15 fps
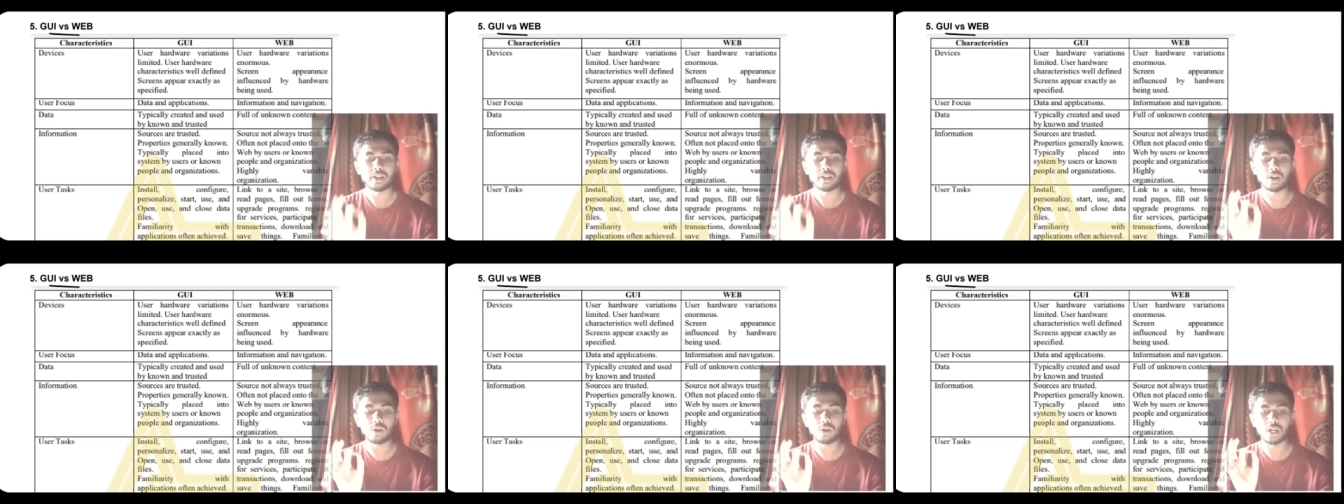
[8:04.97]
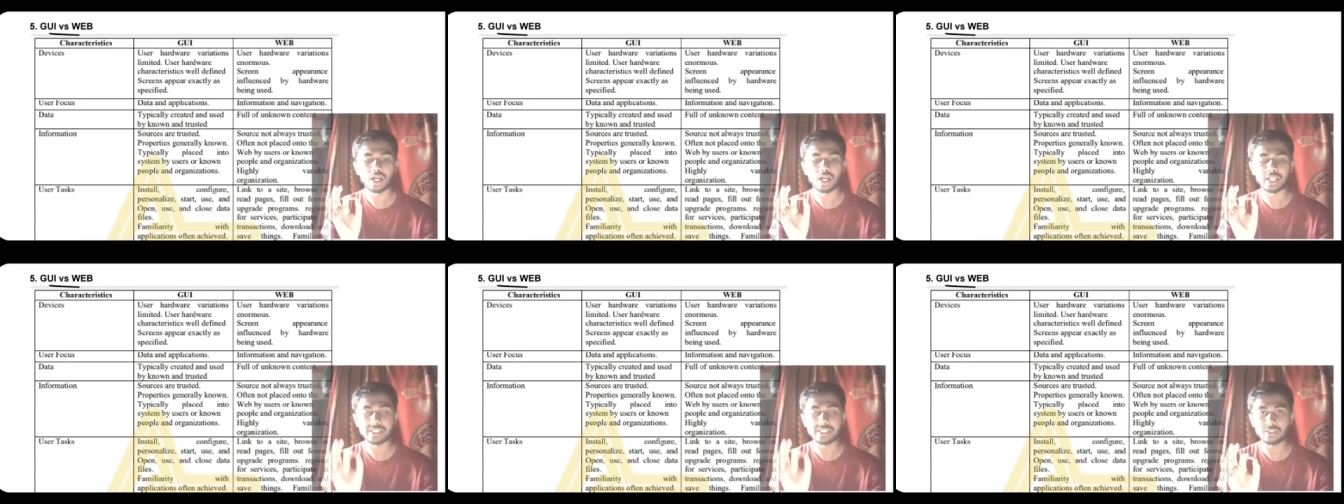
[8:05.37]
now
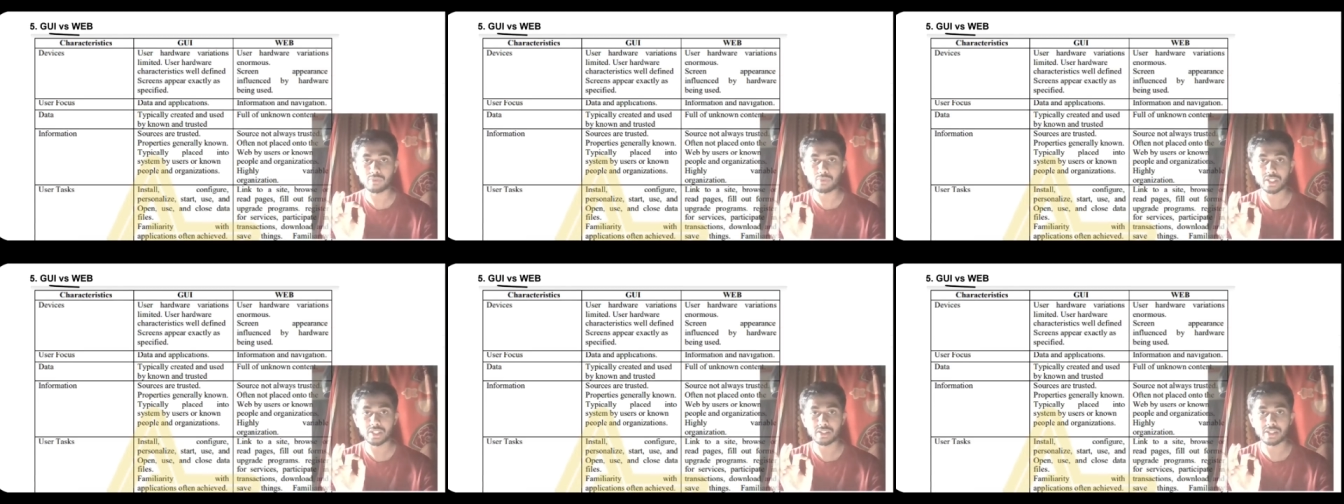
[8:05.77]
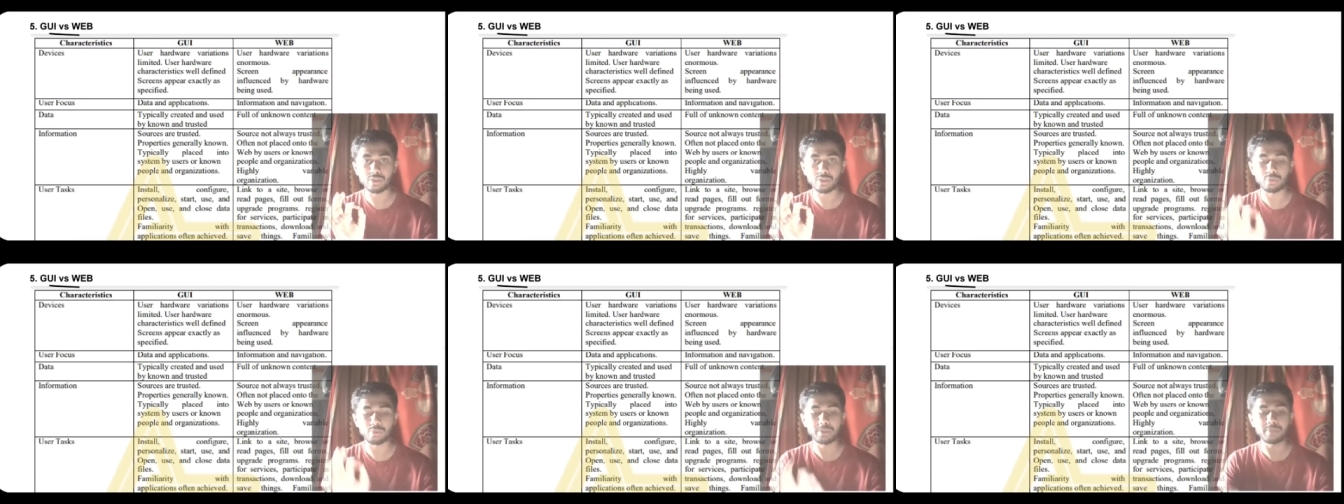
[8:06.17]
uh, listen one thing
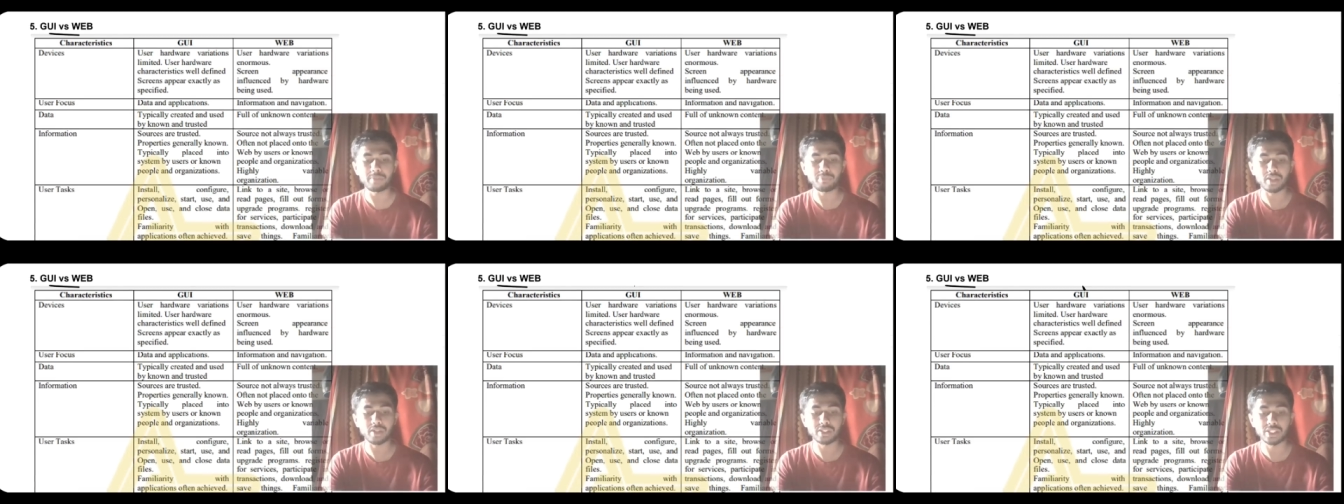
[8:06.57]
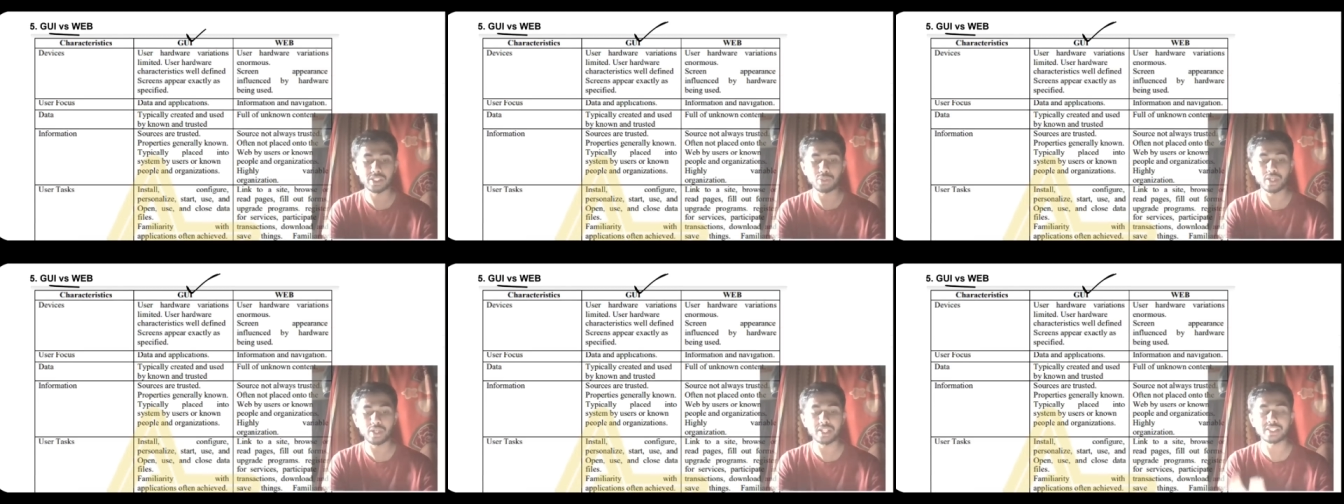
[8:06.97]
to me
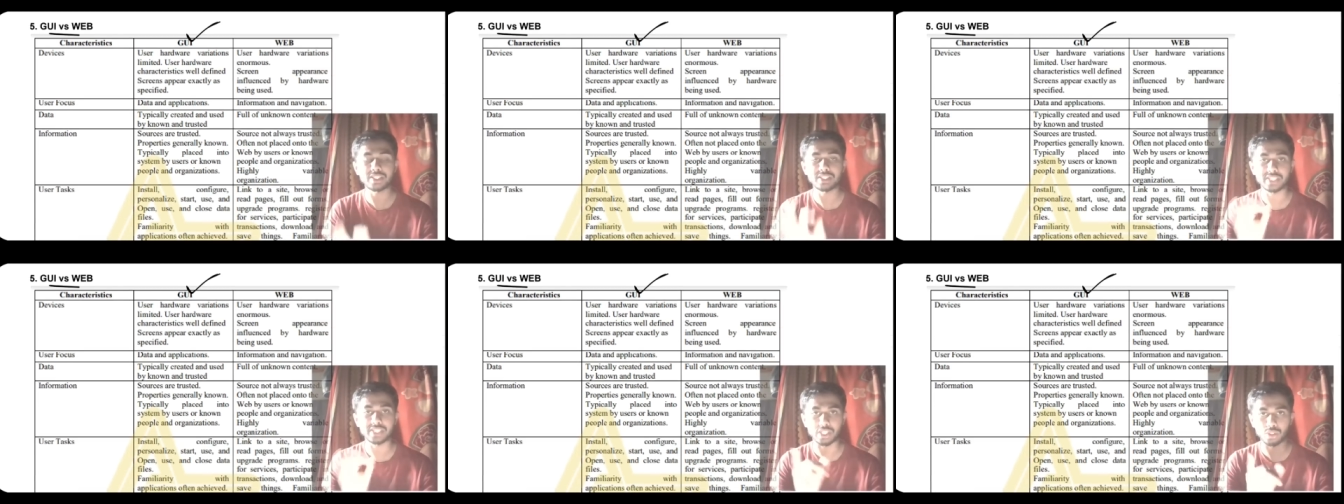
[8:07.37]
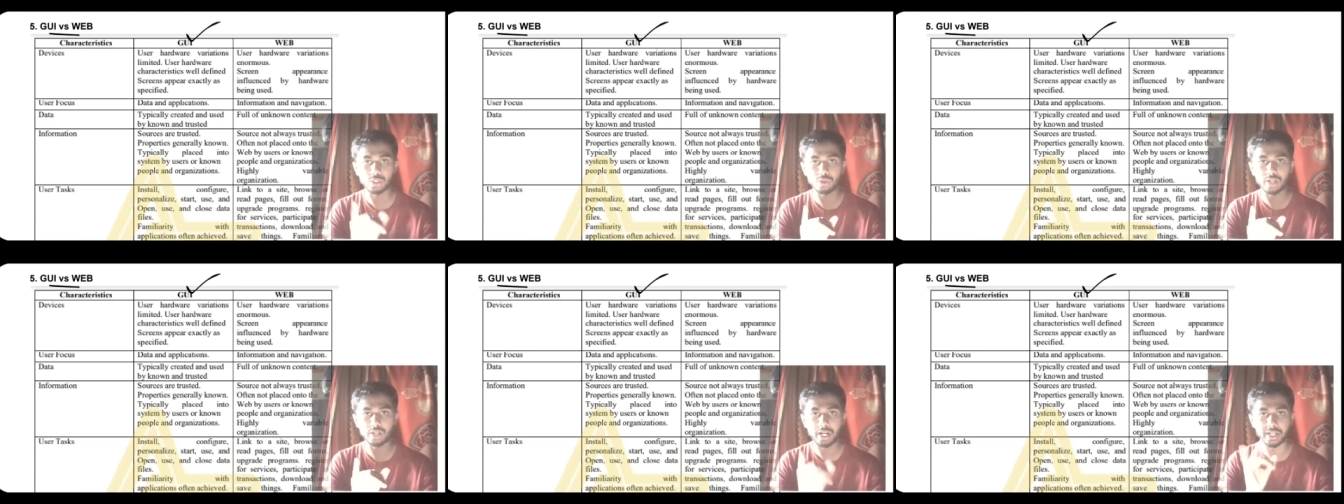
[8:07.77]
gui is a
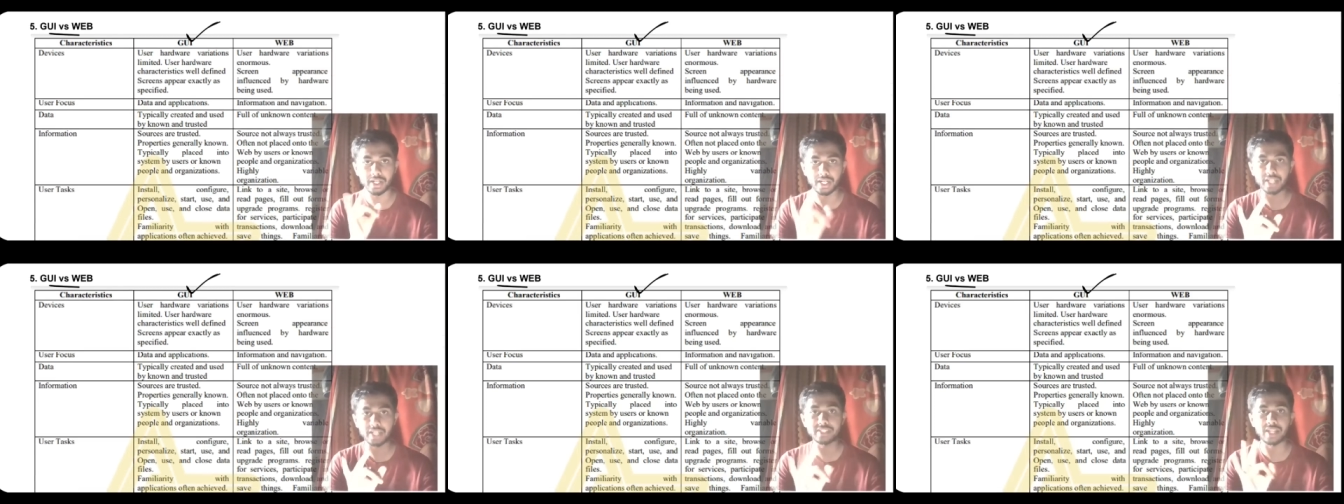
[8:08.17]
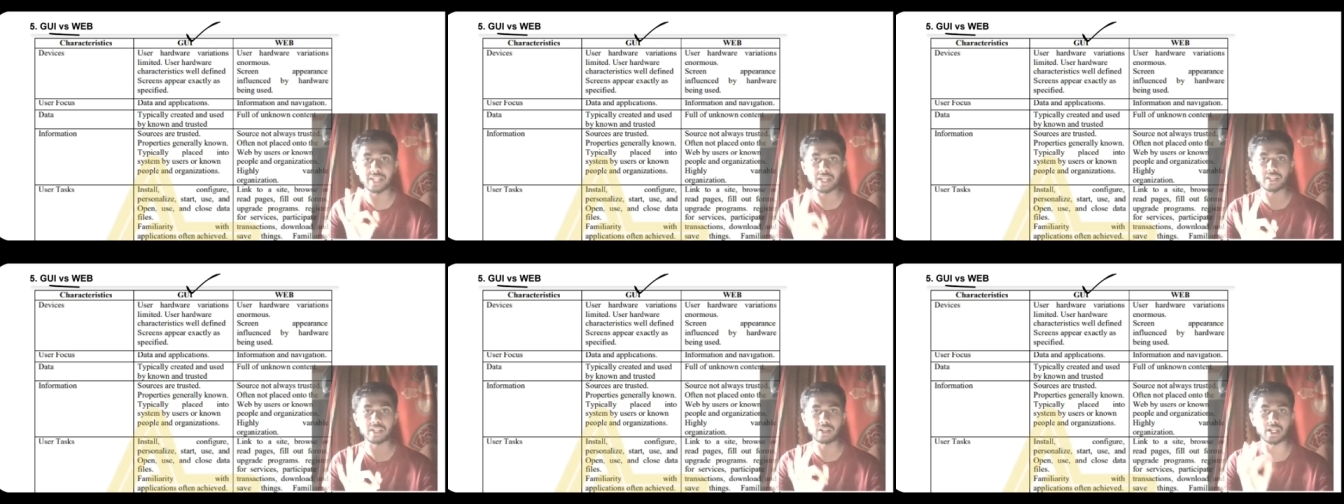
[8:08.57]
secure and nice
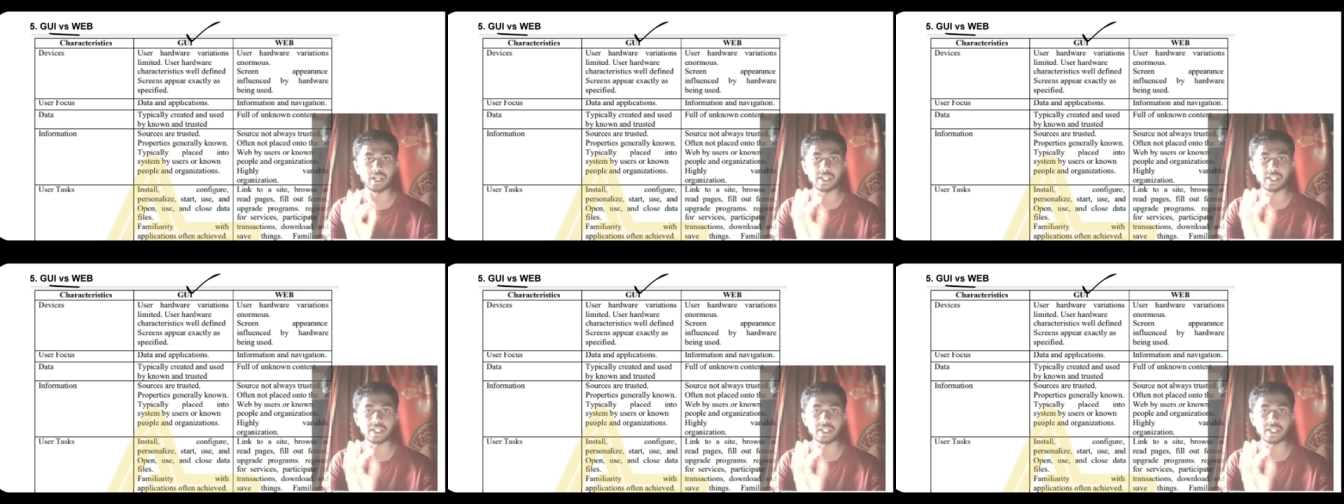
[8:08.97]
like uh,